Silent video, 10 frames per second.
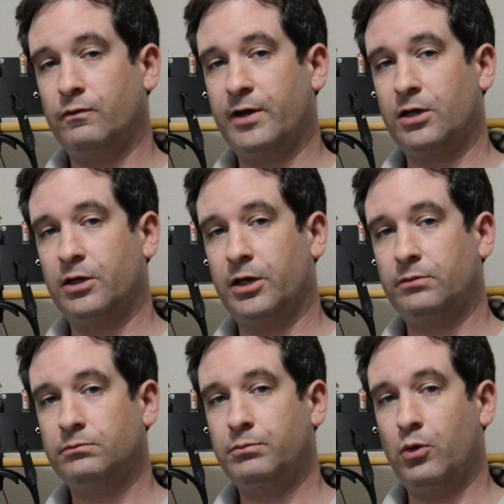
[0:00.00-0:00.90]
your
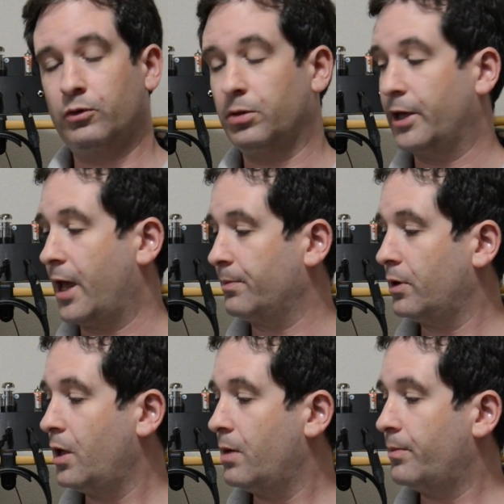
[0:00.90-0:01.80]
regular portable amp,
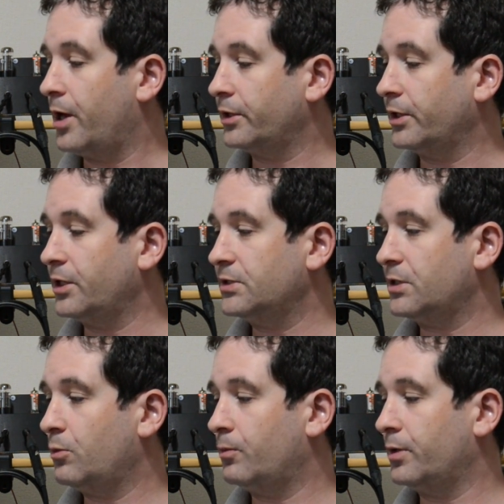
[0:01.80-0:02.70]
but it is
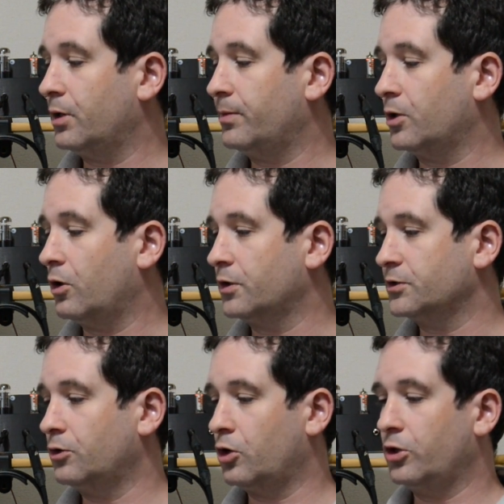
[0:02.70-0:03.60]
somewhat bigger because
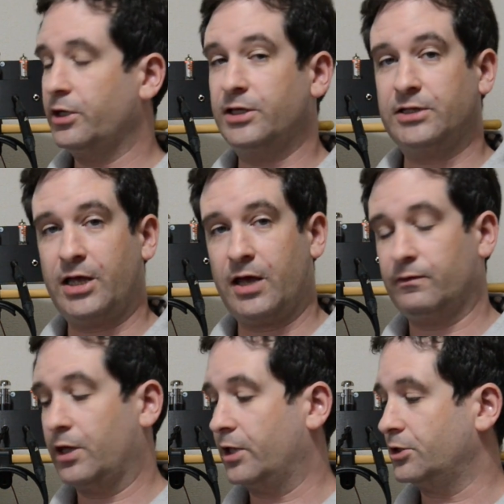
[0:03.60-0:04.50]
not only does it have
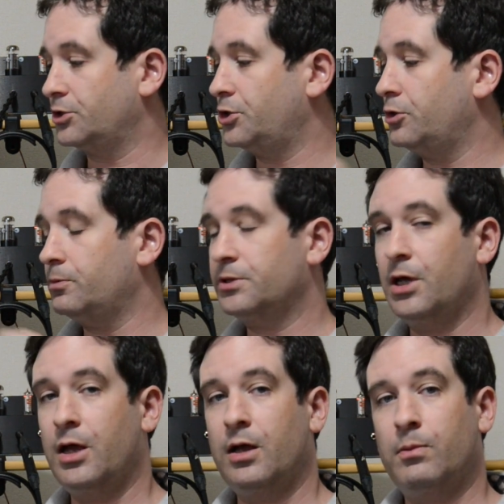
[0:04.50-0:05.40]
larger tubes,
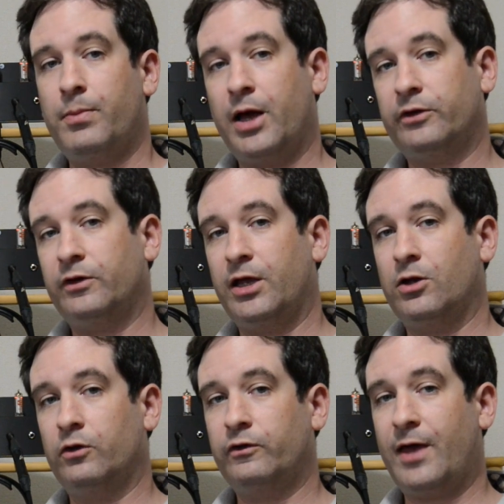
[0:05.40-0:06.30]
but it
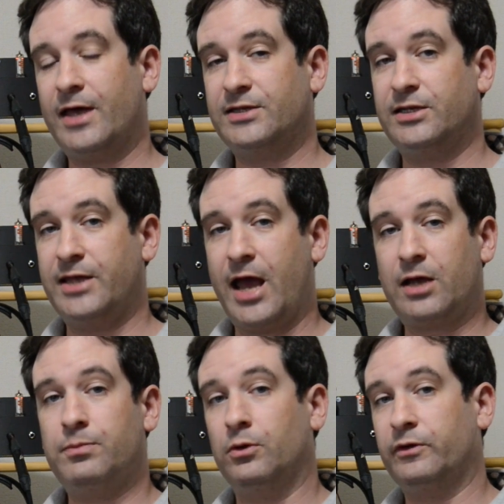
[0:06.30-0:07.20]
also has a
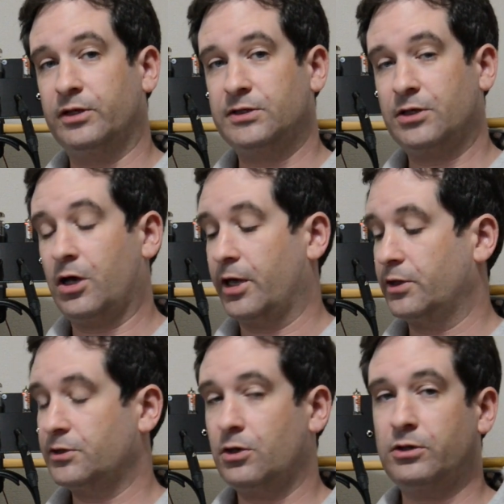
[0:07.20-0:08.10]
DAC built inside.
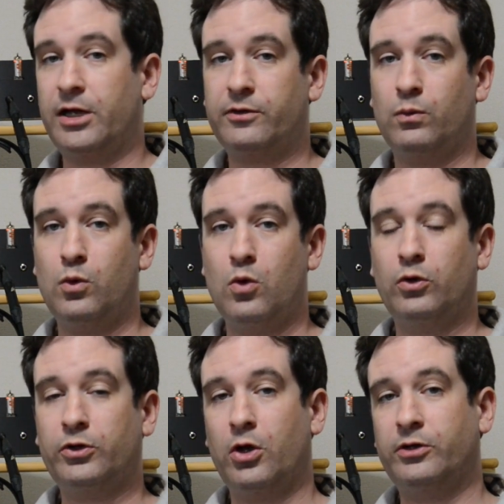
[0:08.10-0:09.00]
So like the Woo
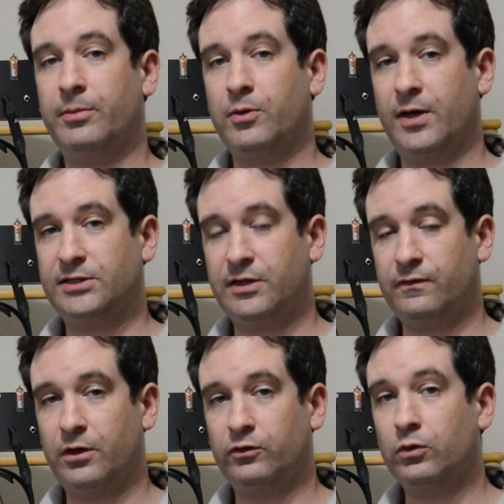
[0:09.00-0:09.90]
Audio
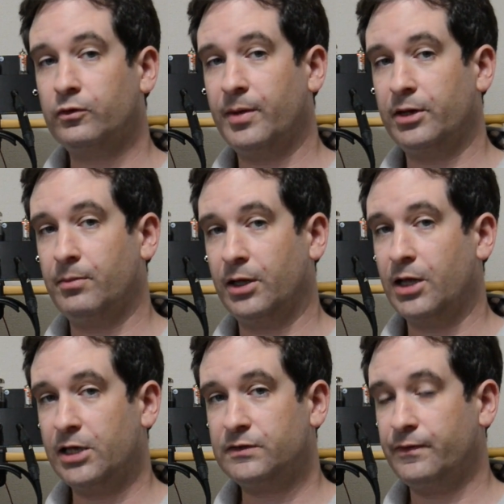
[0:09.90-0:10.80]
WA7 I talked about in my
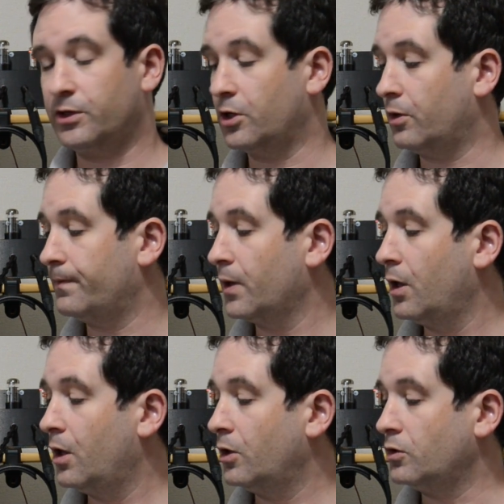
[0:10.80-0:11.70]
last video,
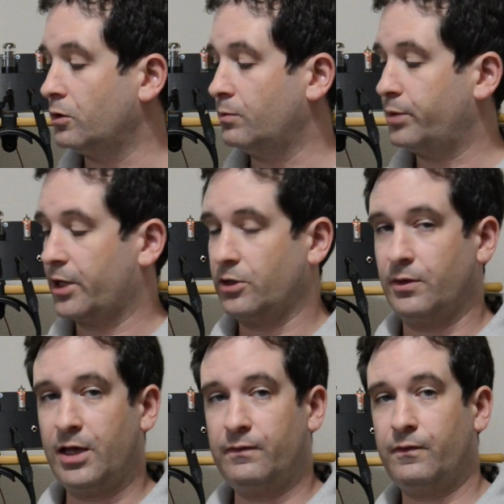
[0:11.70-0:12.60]
you plug in your
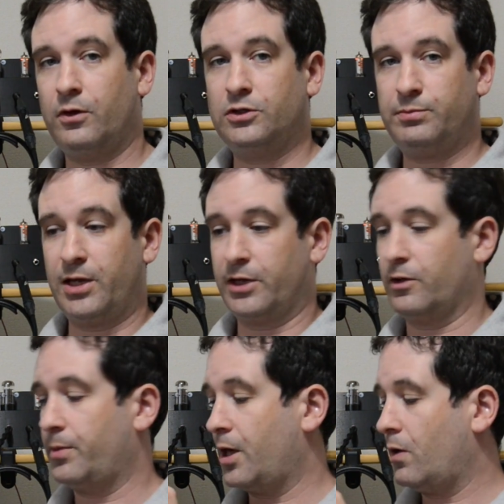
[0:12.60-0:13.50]
headphones, plug in the
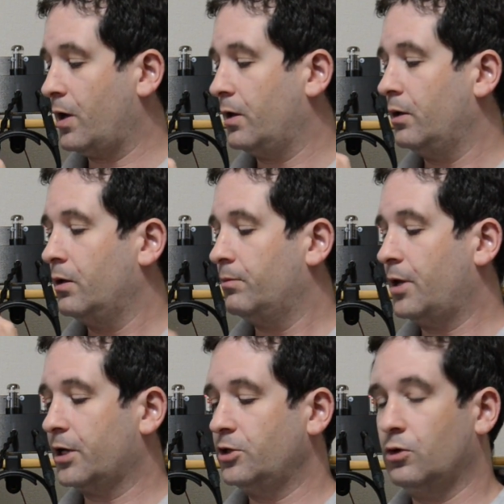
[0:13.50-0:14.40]
power,
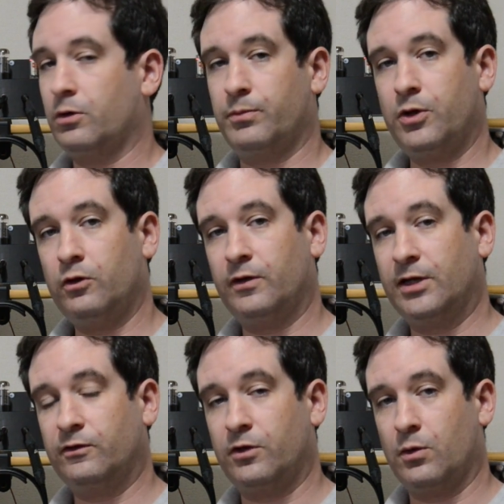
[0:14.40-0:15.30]
plug in your computer
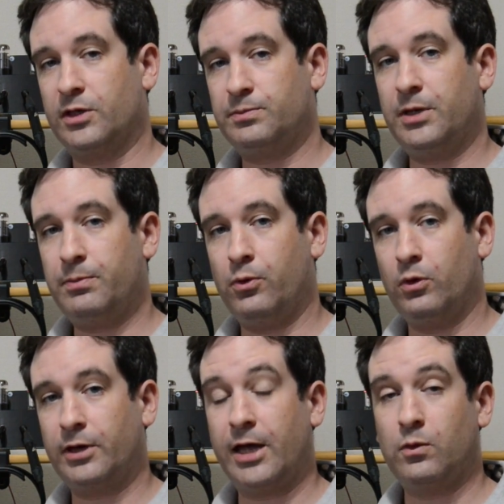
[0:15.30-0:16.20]
into the USB
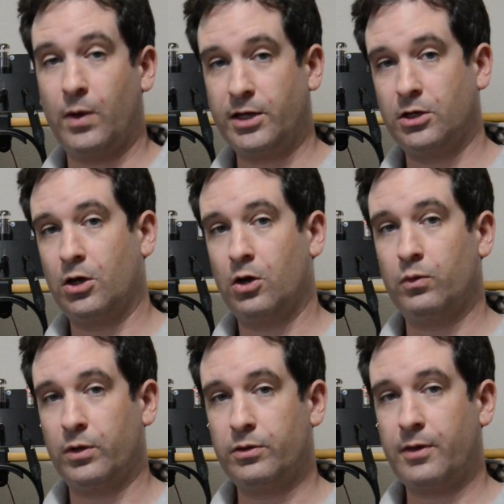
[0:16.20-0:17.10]
port, and away you go
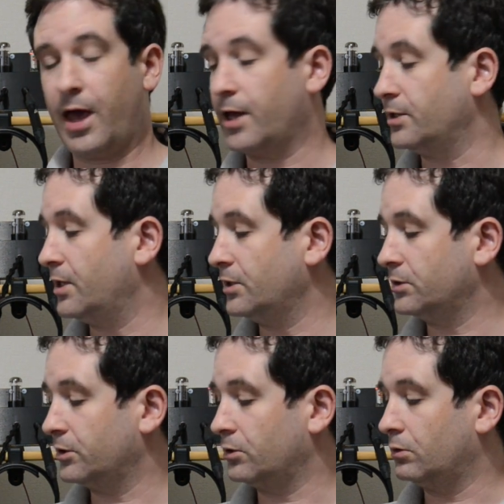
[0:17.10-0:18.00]
with a
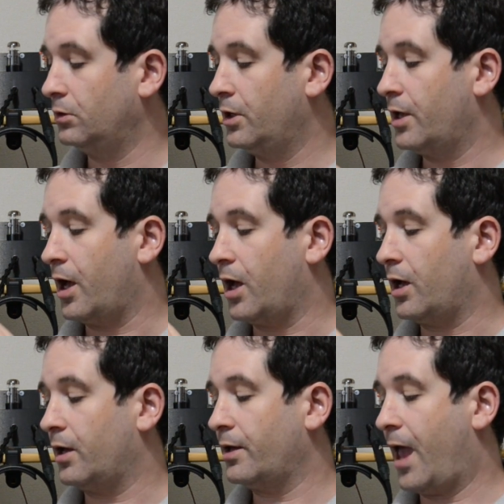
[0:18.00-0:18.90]
neat little
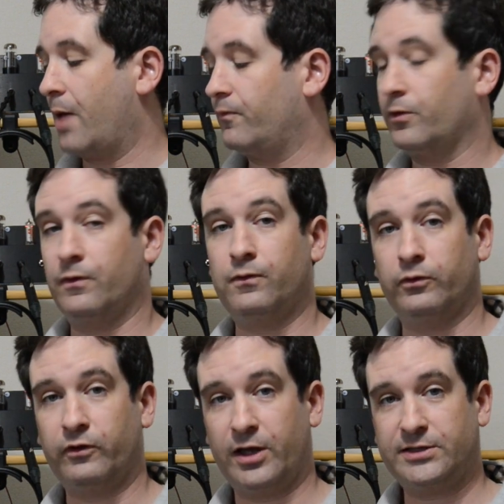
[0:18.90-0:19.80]
amp for your
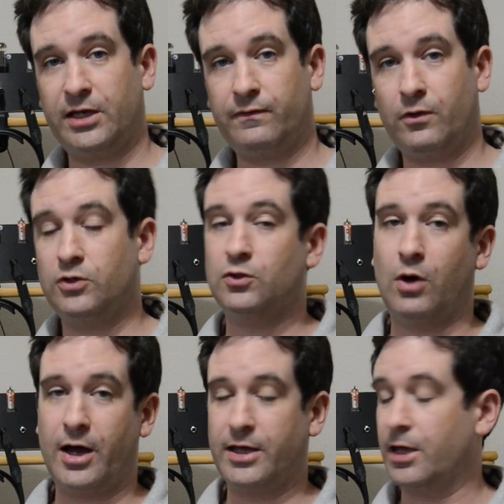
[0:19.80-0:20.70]
full-sized headphones or
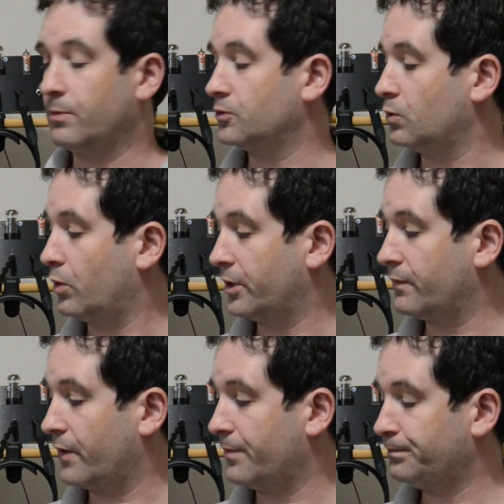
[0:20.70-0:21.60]
IEMs or
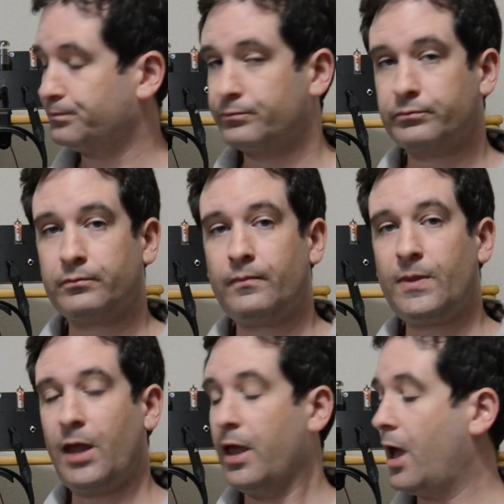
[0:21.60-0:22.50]
whatever.
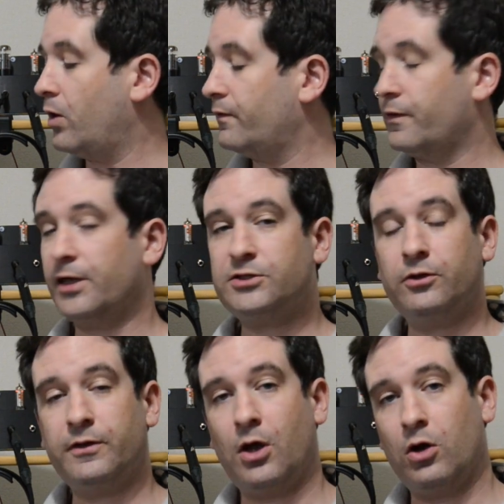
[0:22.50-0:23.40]
However, that's
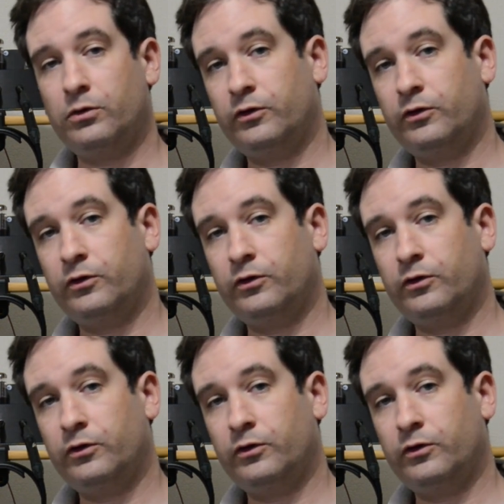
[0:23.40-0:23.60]
not the only